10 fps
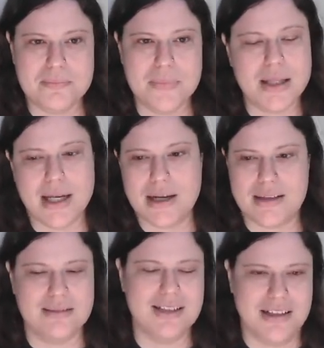then I
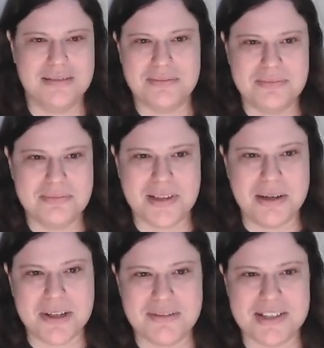can, play
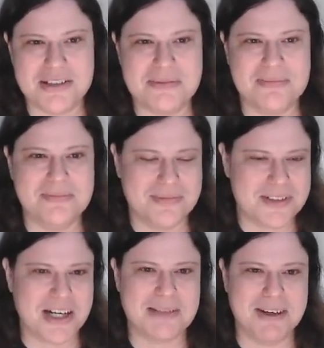whatever
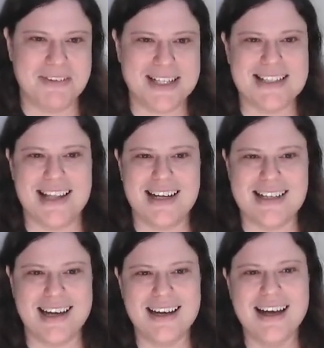strikes my fancy that
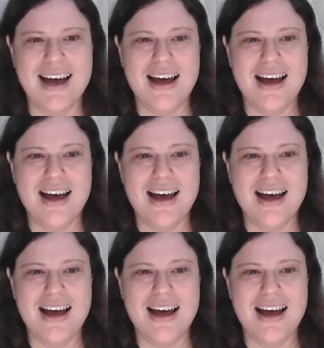day.